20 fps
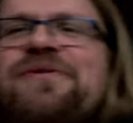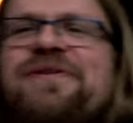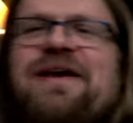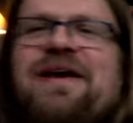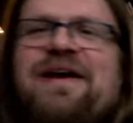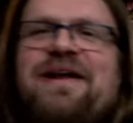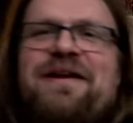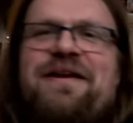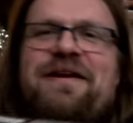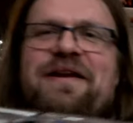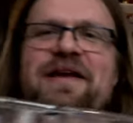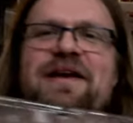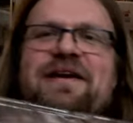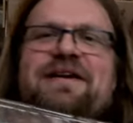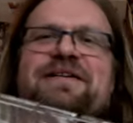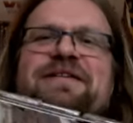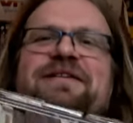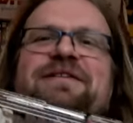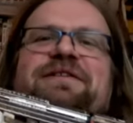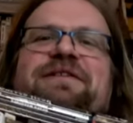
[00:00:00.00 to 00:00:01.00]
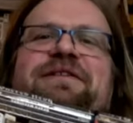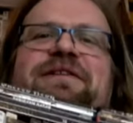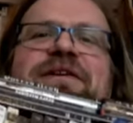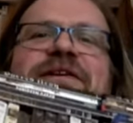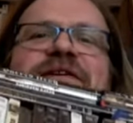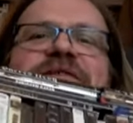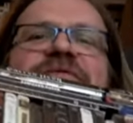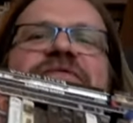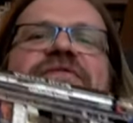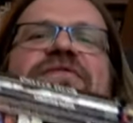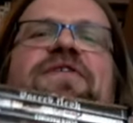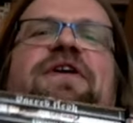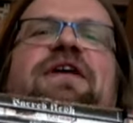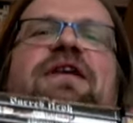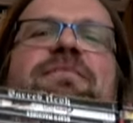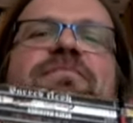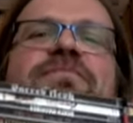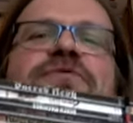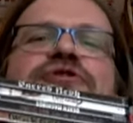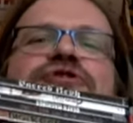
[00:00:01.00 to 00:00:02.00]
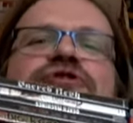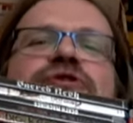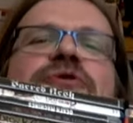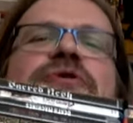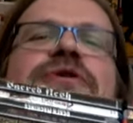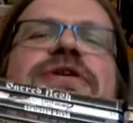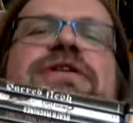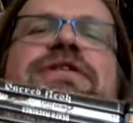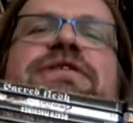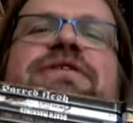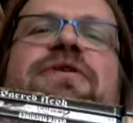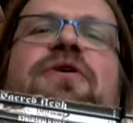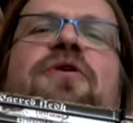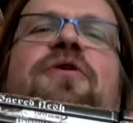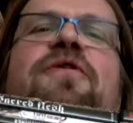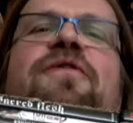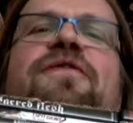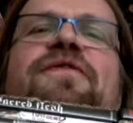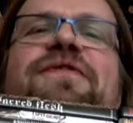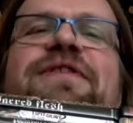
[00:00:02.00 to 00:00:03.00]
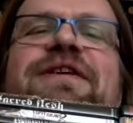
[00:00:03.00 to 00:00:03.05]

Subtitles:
the next film choice of